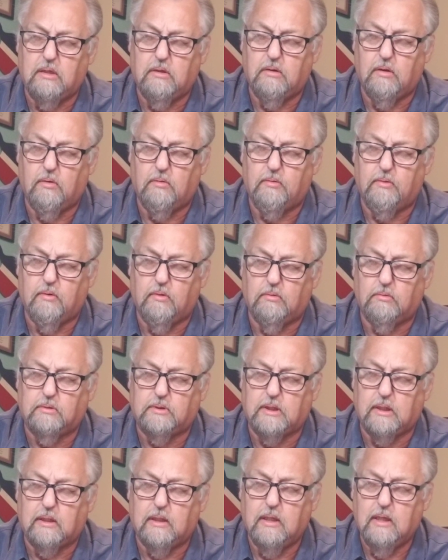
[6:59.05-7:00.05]
You know
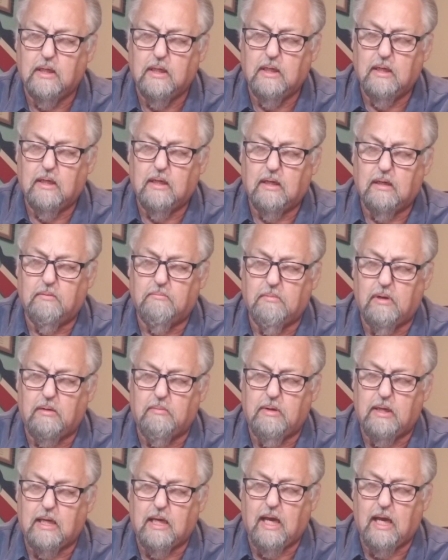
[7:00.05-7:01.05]
those that maybe